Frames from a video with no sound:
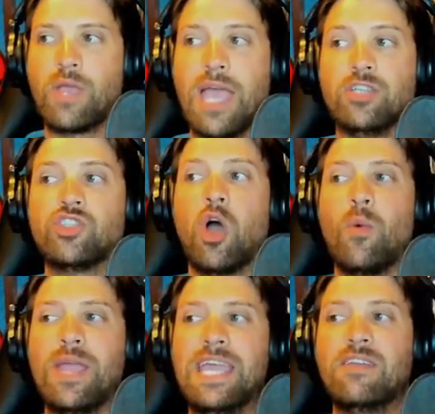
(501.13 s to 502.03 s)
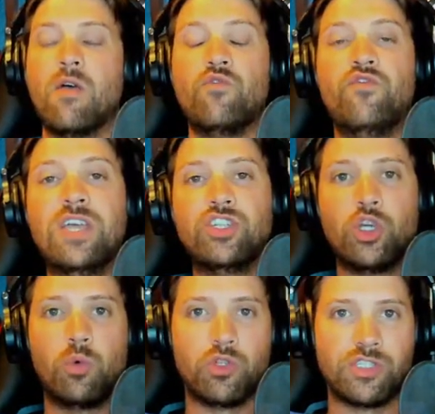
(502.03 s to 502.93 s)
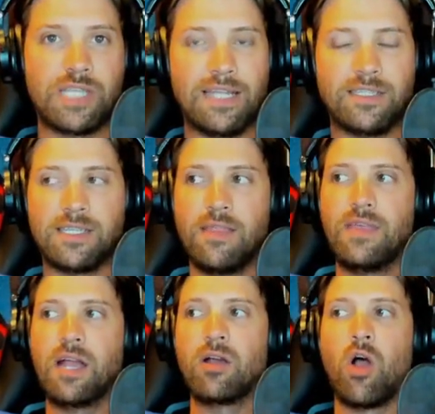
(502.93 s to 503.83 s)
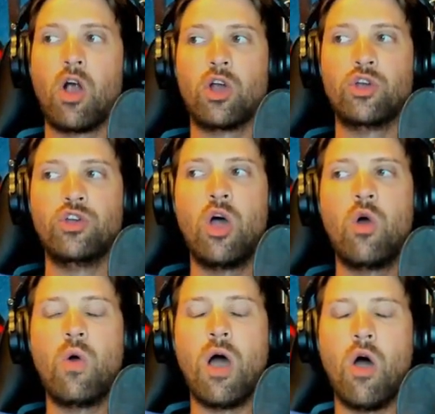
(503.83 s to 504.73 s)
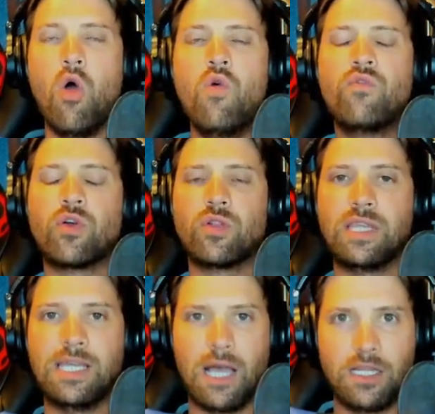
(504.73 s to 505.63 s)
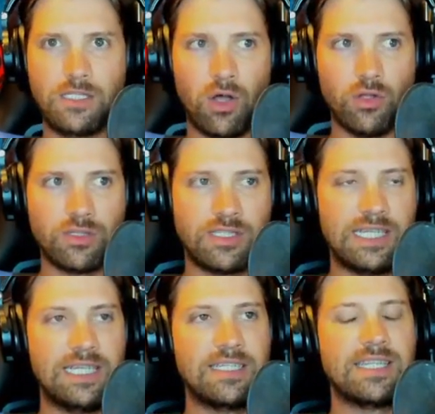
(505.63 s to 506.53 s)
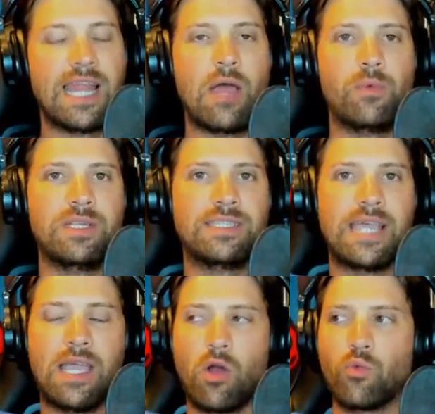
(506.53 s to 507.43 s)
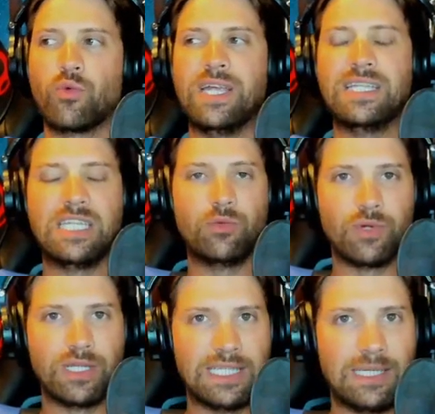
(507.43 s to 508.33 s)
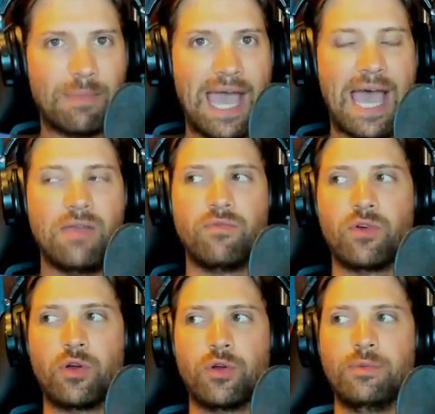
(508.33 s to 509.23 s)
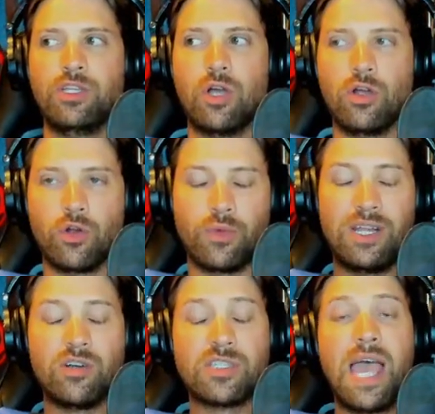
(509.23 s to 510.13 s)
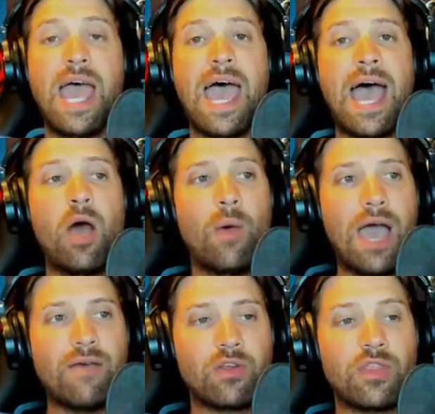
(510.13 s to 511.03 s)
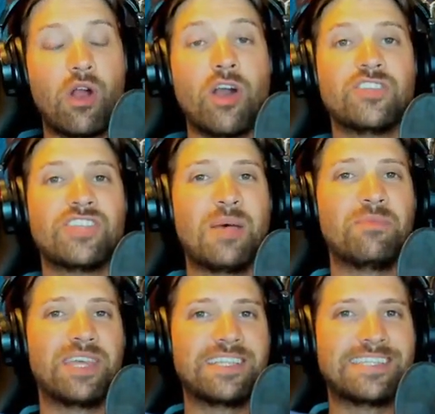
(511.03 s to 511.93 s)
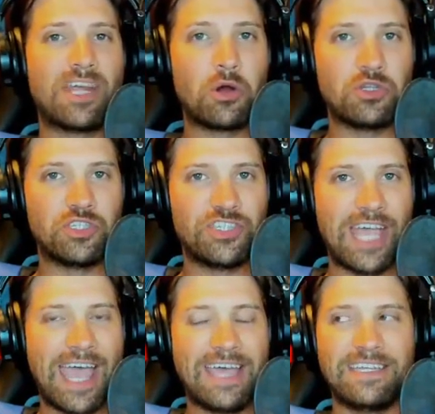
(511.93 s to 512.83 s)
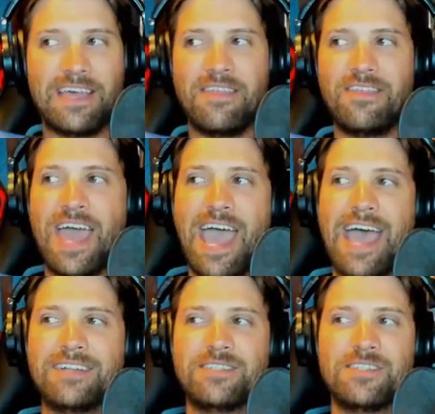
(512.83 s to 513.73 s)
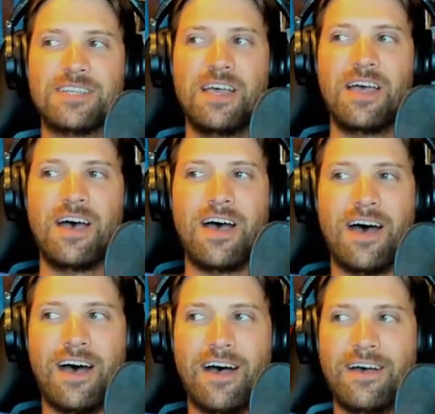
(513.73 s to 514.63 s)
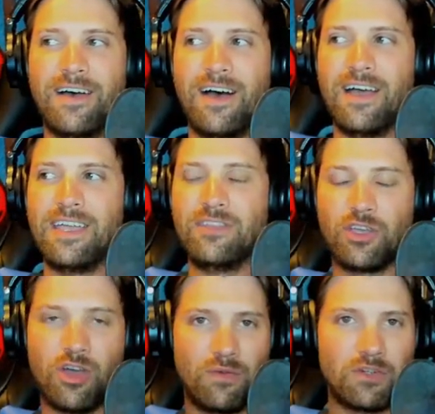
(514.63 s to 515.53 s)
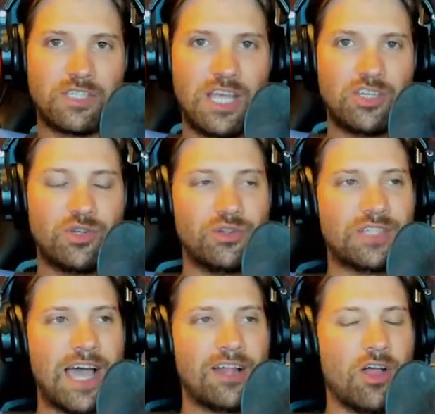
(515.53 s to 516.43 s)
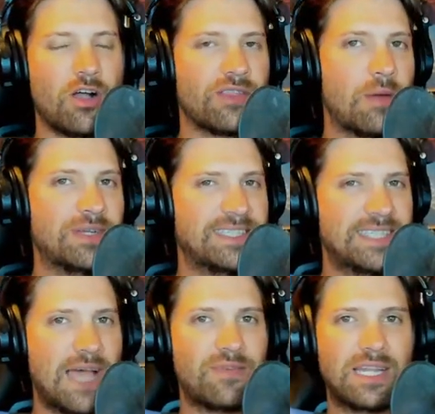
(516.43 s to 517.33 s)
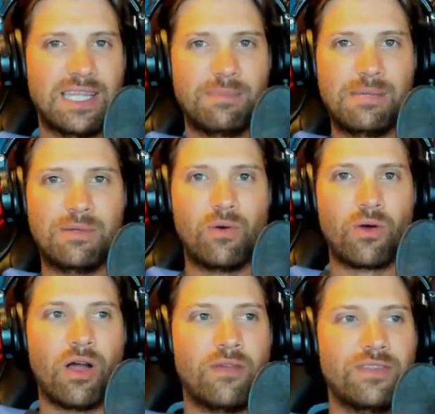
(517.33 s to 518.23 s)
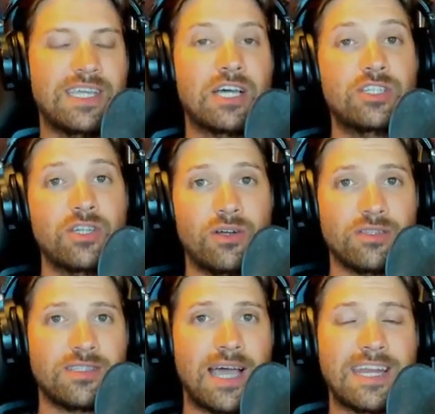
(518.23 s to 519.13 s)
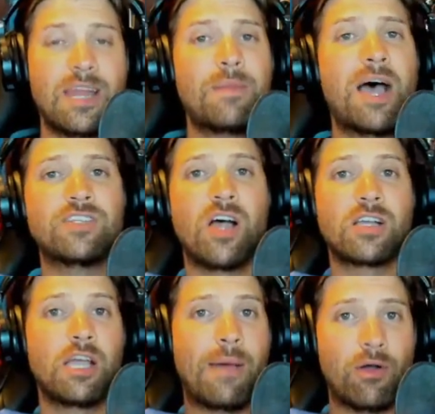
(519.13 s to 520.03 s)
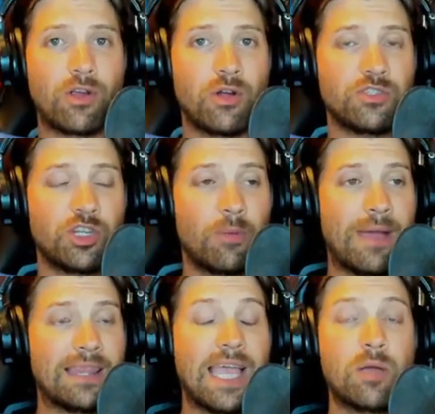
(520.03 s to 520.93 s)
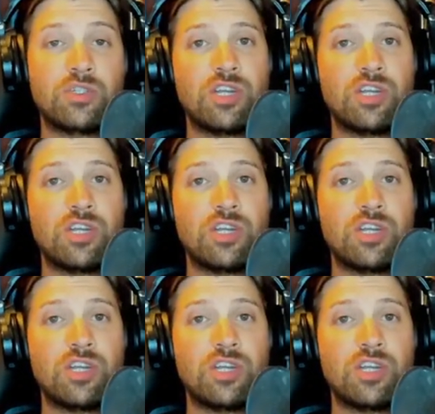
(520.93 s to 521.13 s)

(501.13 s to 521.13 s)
So in visual sense, there are no overly adult scenes that I would say are really, really bad for younger readers. However, there are some things that are said that in the conversational dialogue that would definitely be more on the adult side. And I'm not talking about cursing or bad language.